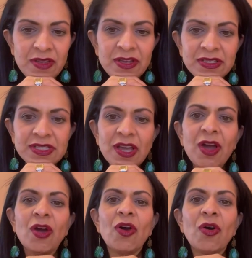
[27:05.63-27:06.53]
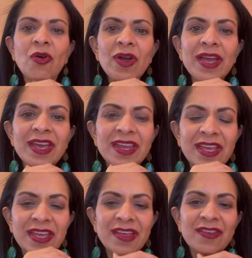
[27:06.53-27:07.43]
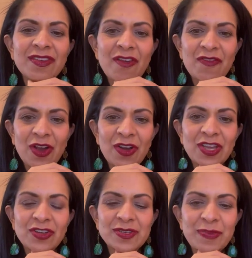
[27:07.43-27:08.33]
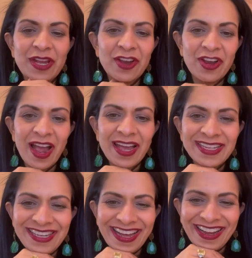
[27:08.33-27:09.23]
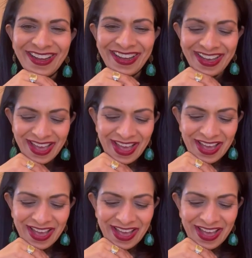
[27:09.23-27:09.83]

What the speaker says: So it is very good to be here. Hi, Donna.